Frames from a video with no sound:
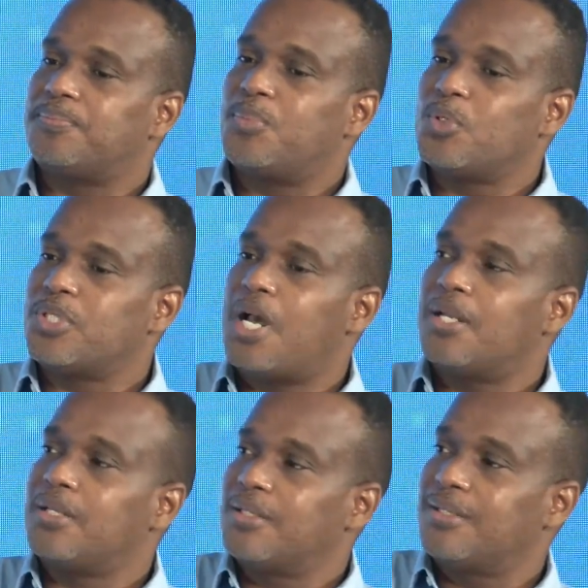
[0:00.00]
put
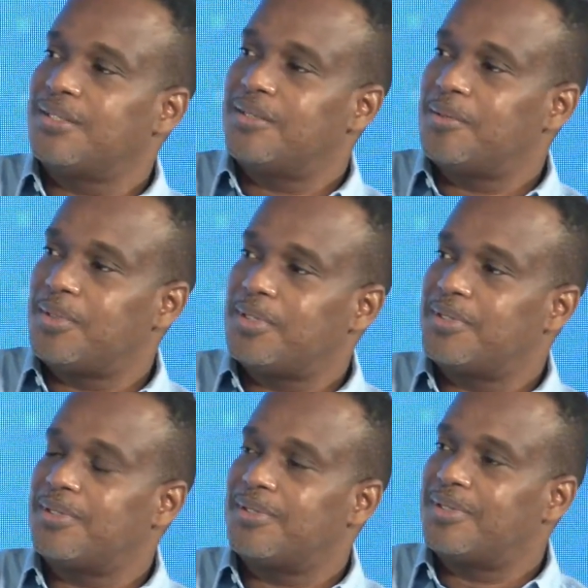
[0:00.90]
on
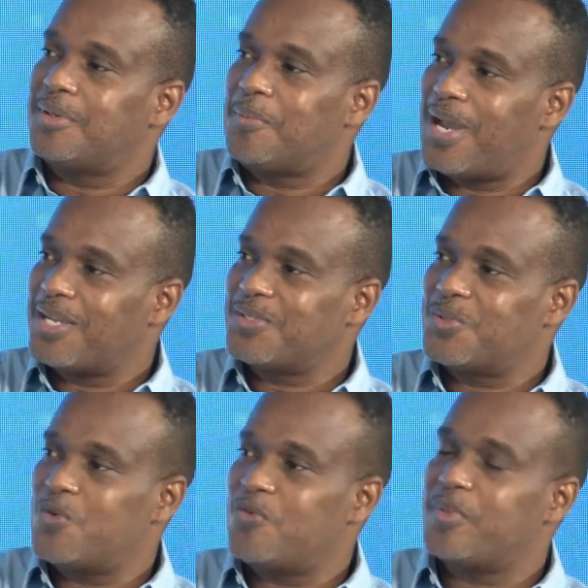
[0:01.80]
the back
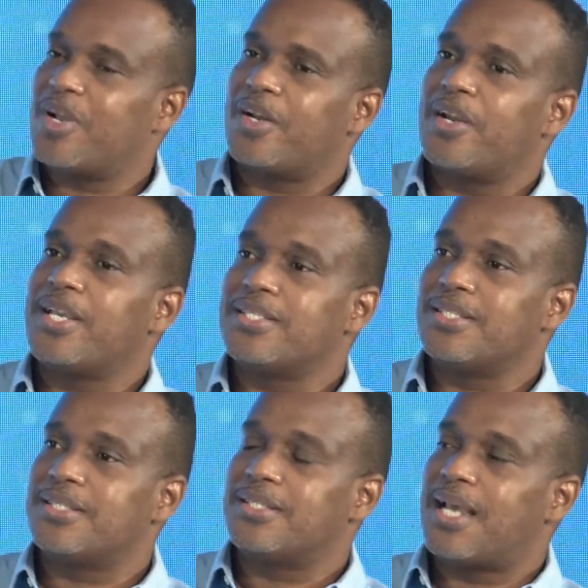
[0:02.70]
stove because there
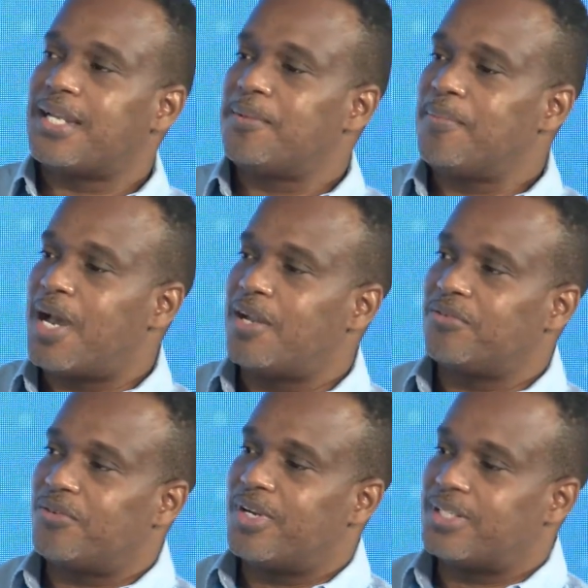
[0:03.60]
isn't a
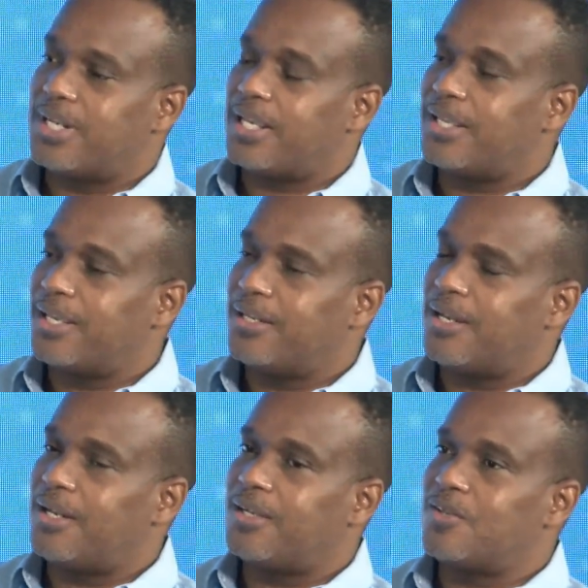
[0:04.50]
demand for it. And again,
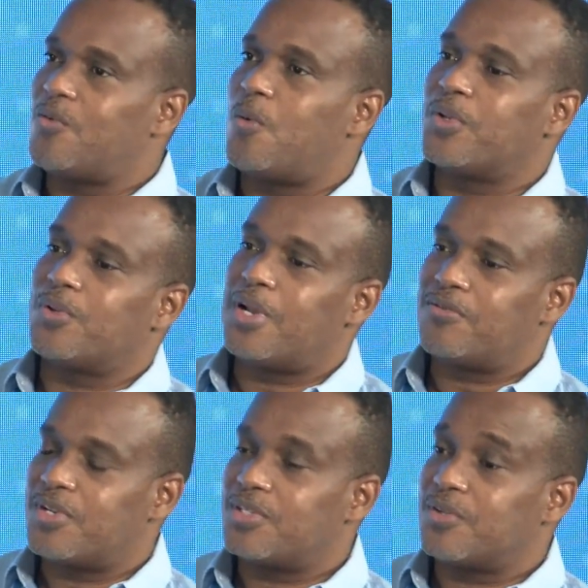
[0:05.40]
a lot of what we do at
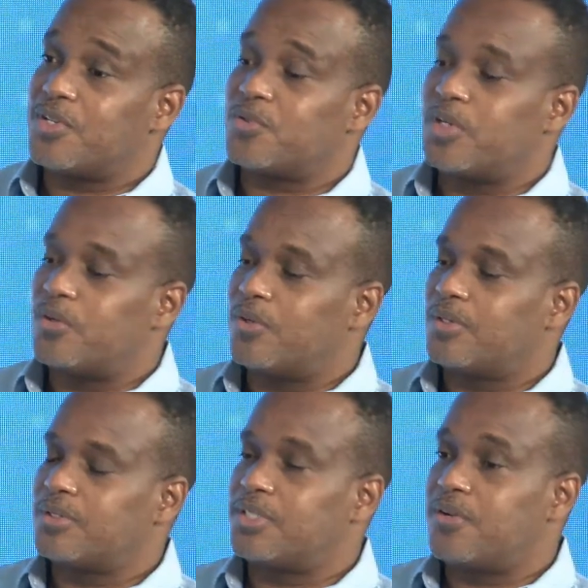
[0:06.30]
Fesco is really look
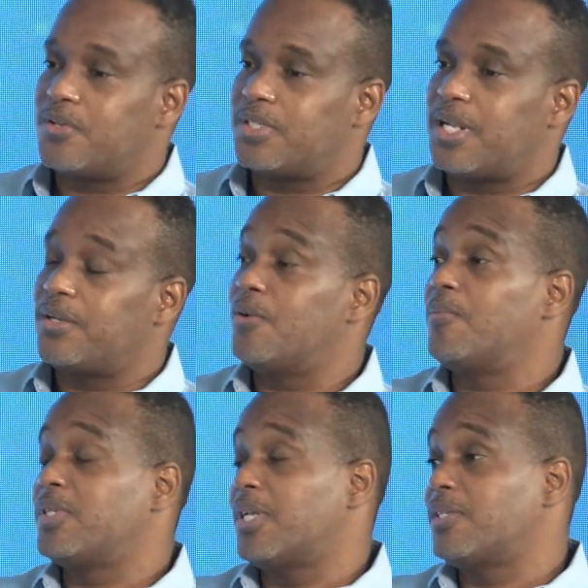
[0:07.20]
seriously at the
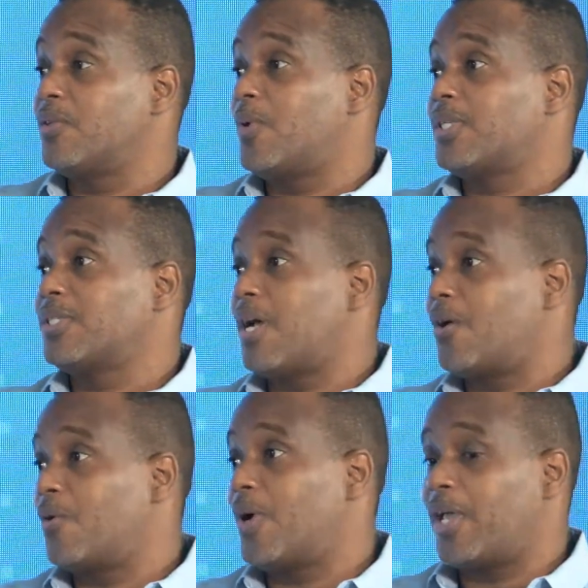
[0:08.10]
numbers and see what is the
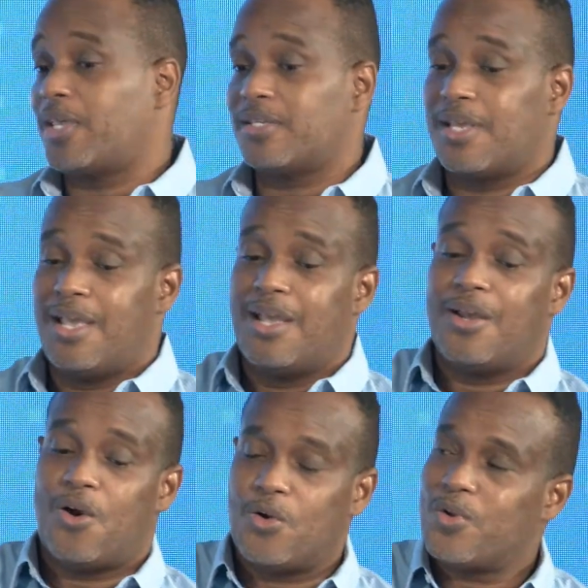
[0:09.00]
ROI.
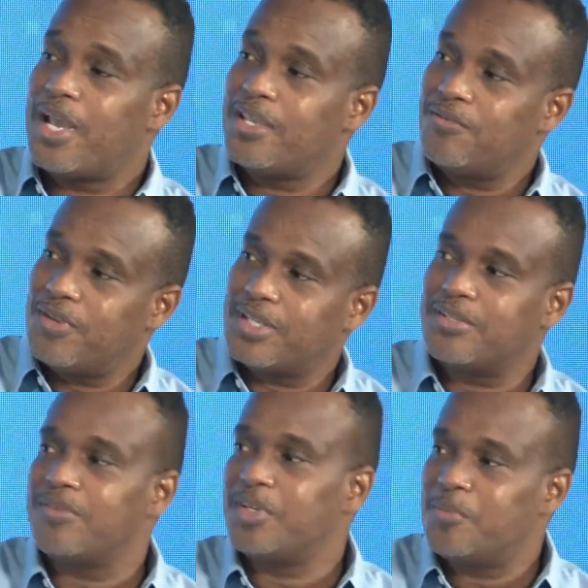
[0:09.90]
How do I
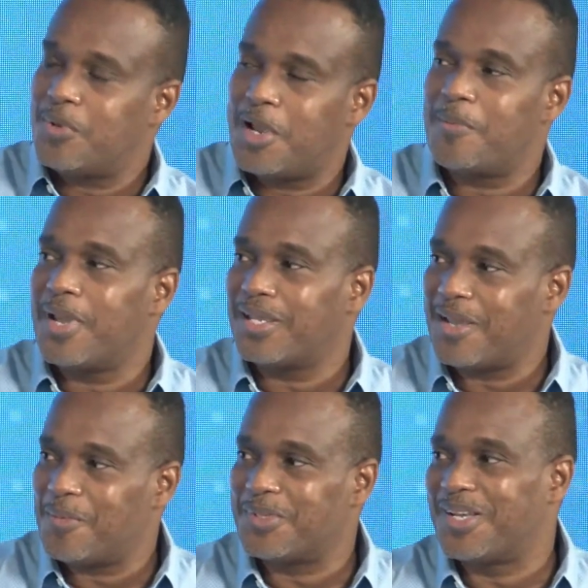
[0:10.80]
effectively deploy my
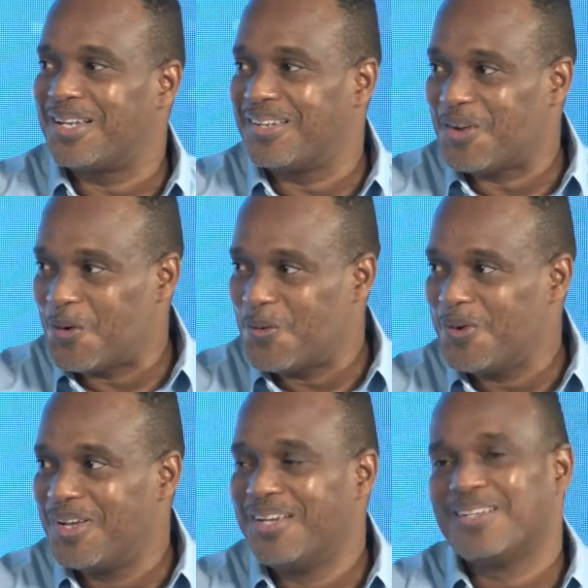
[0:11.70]
capital now
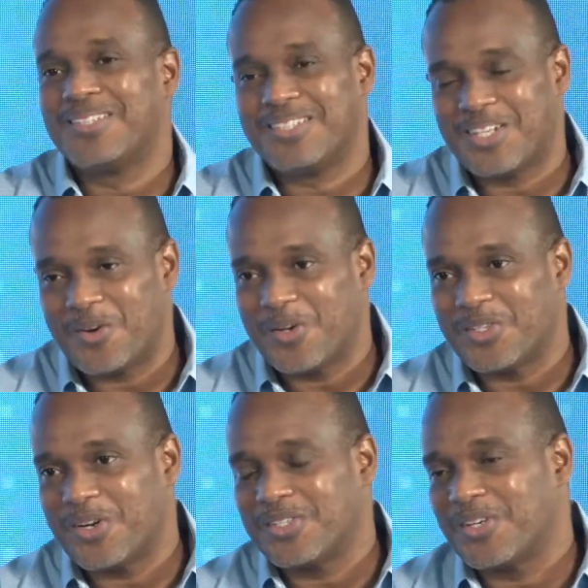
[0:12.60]
to
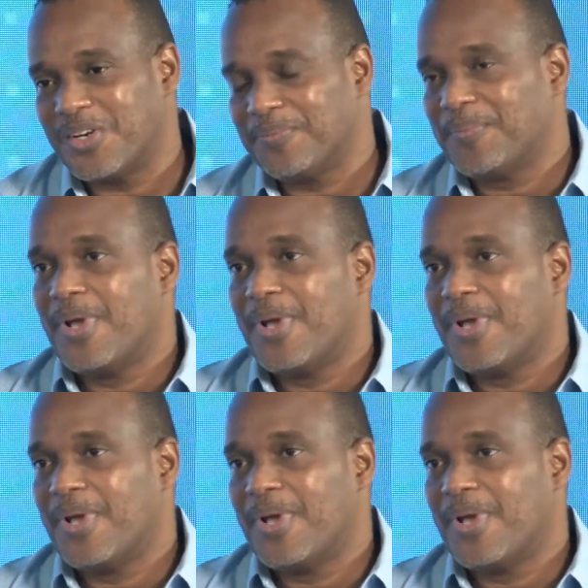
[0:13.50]
generate a return?